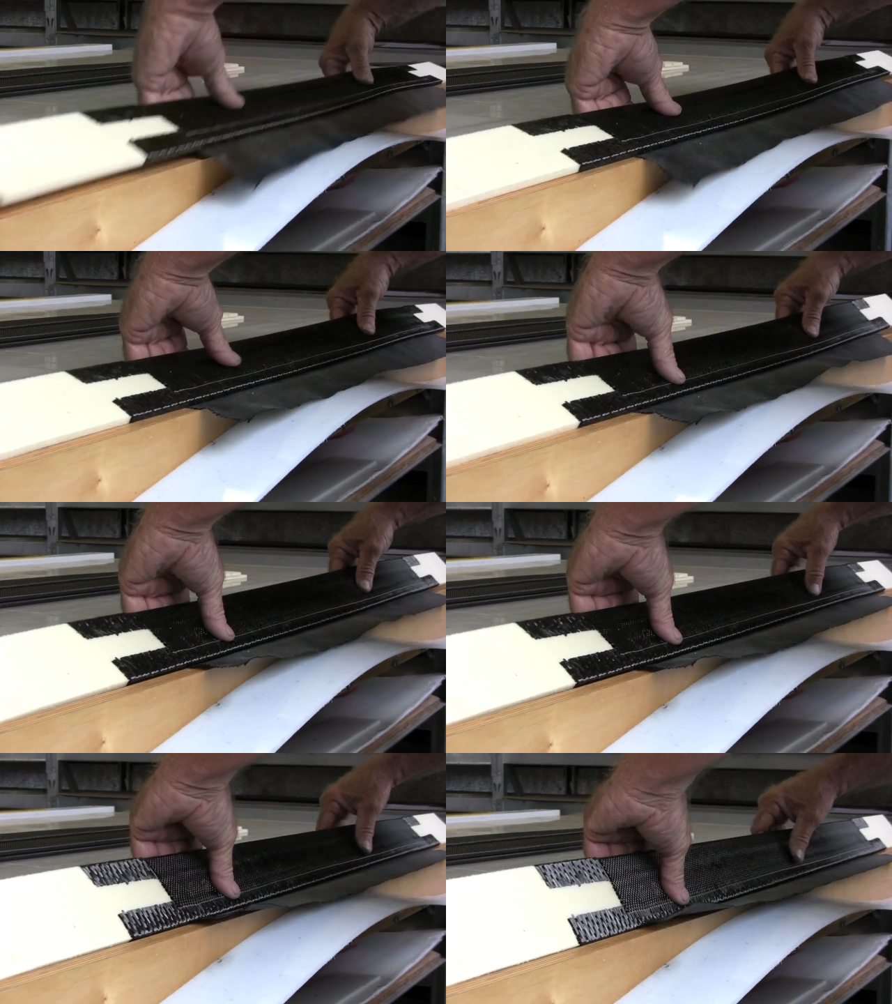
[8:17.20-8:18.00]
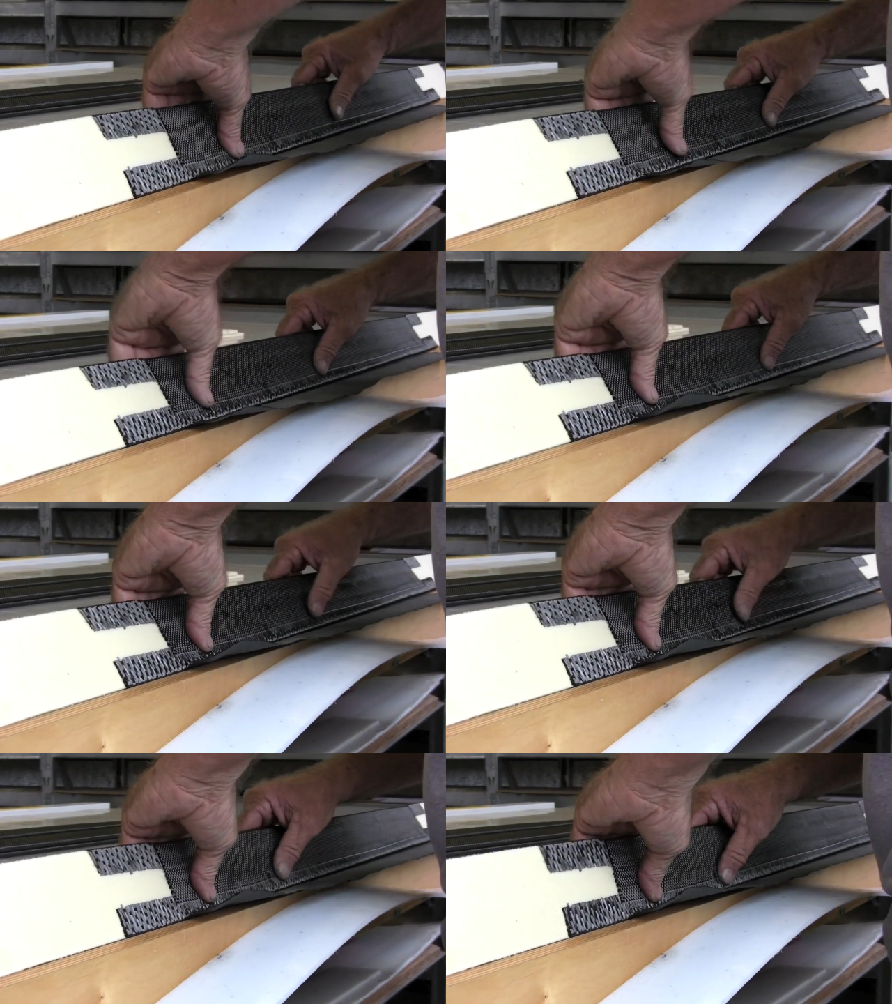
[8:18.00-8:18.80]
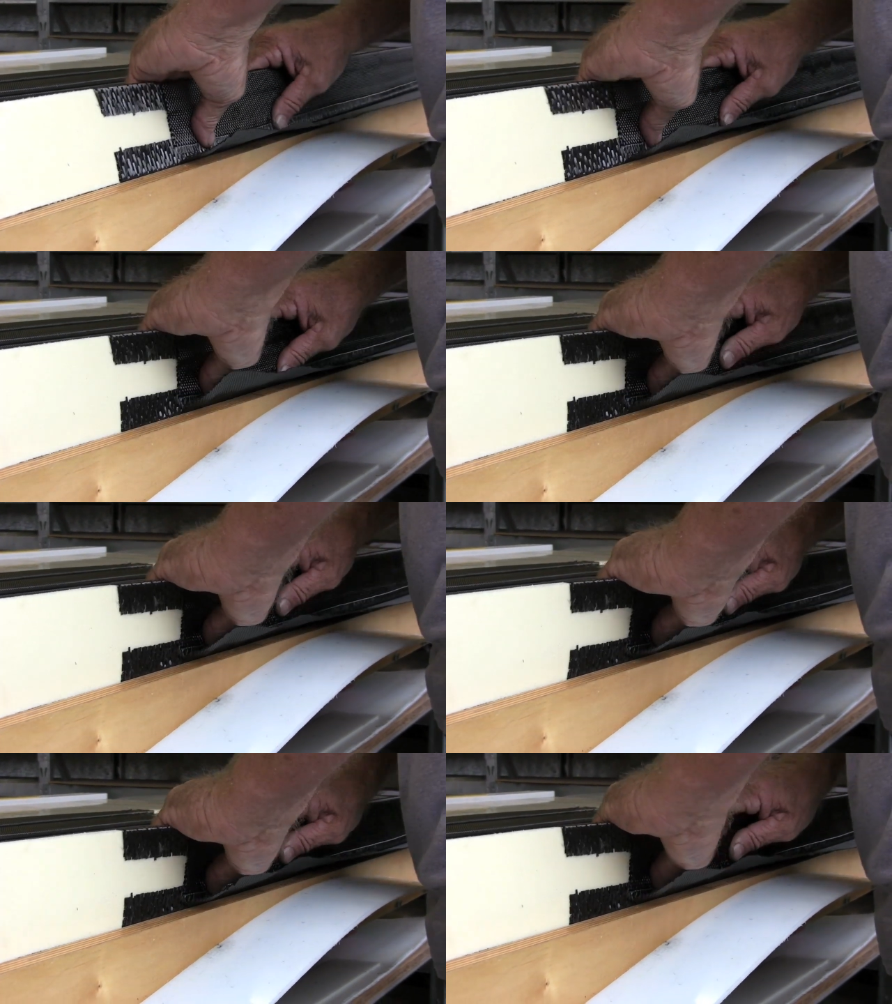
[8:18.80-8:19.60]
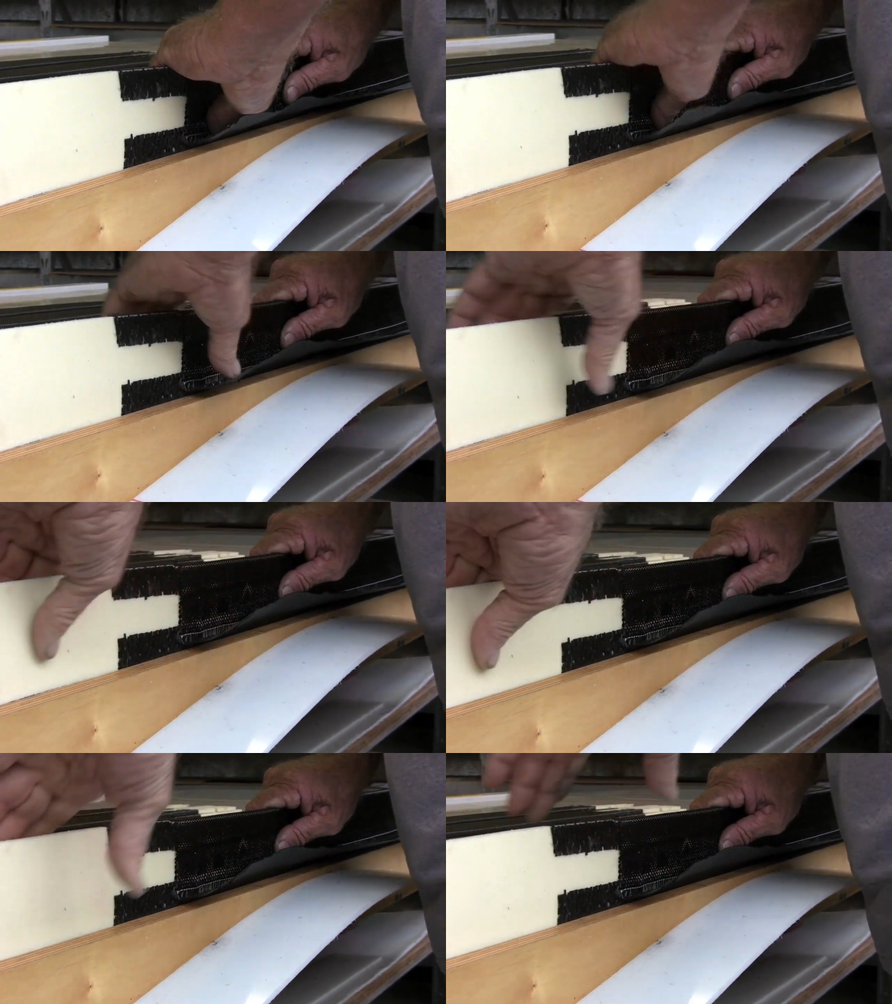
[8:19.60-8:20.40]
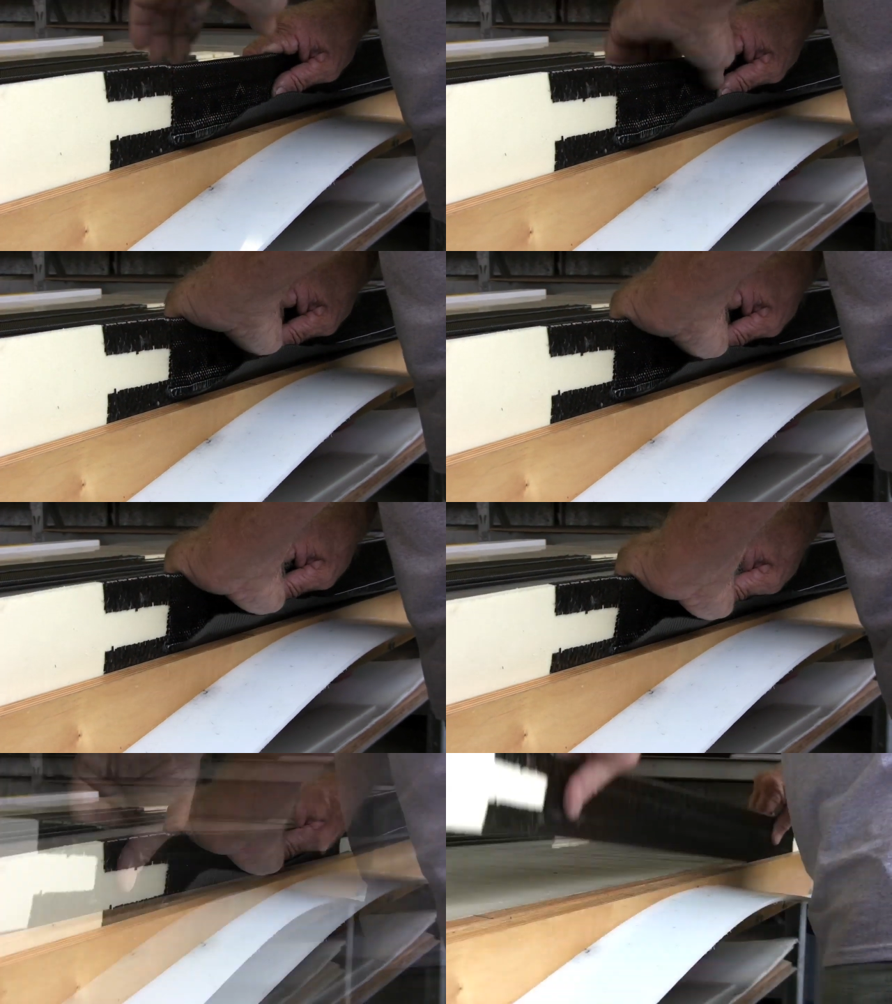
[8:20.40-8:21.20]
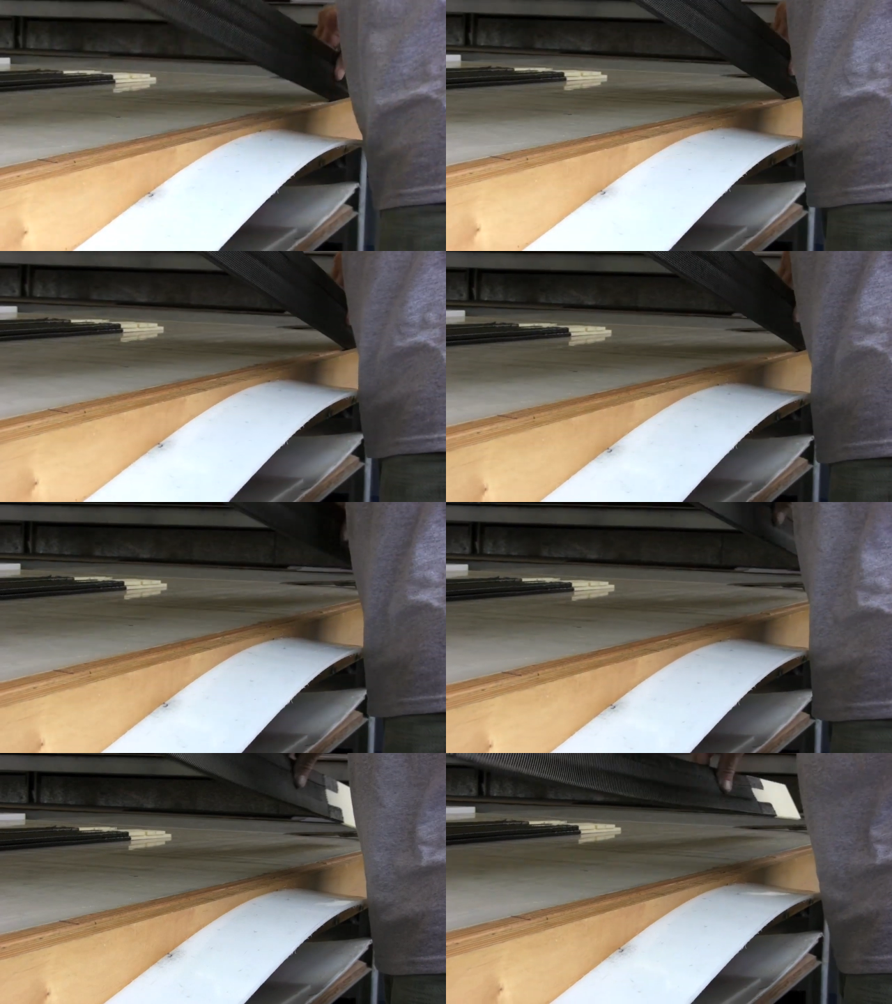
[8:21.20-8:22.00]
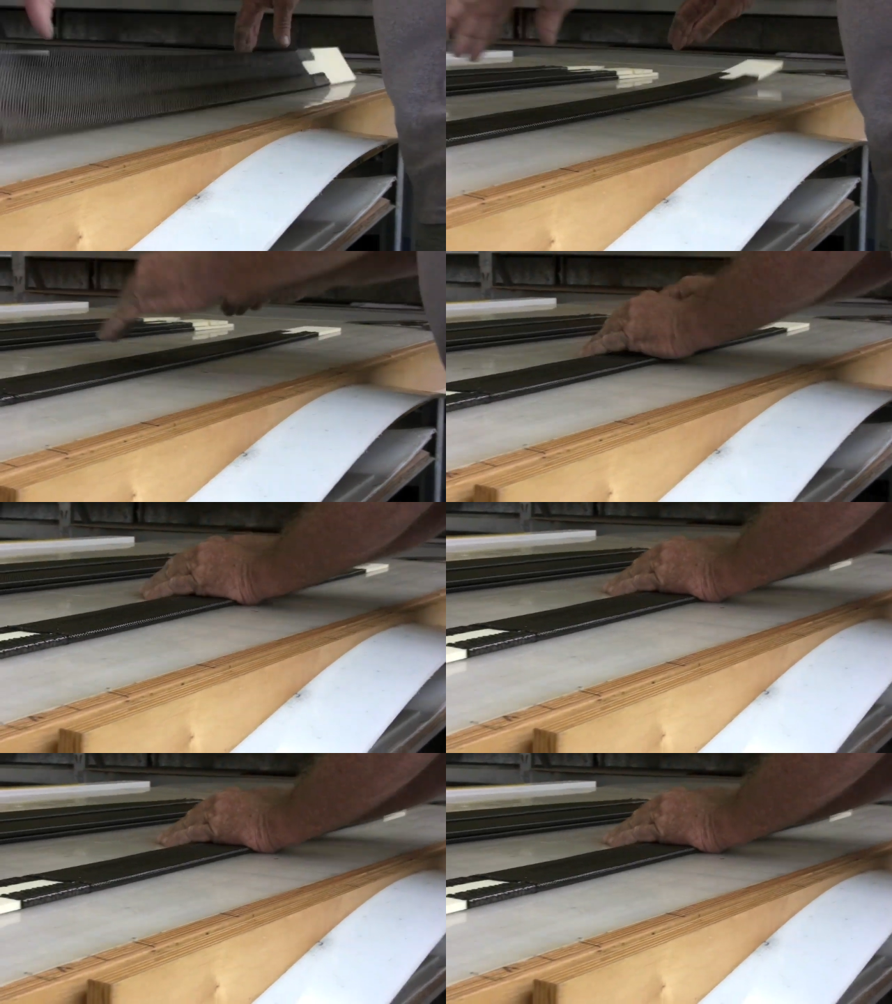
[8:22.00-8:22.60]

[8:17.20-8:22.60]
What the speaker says: No face is visible, so there are no lips to read.